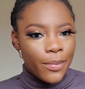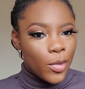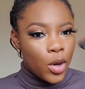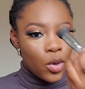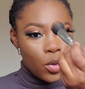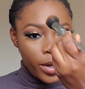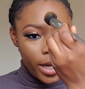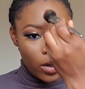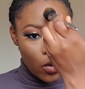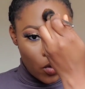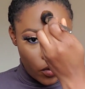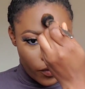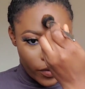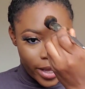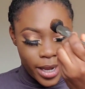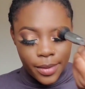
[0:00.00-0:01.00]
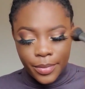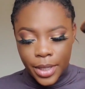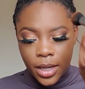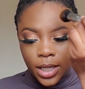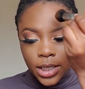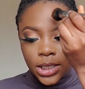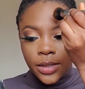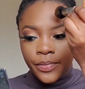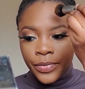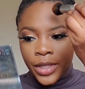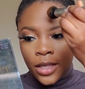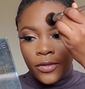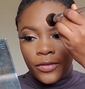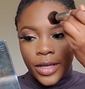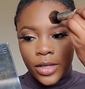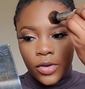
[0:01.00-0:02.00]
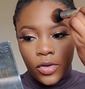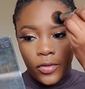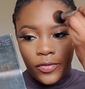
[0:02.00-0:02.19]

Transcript: I'm not going over it, because if I go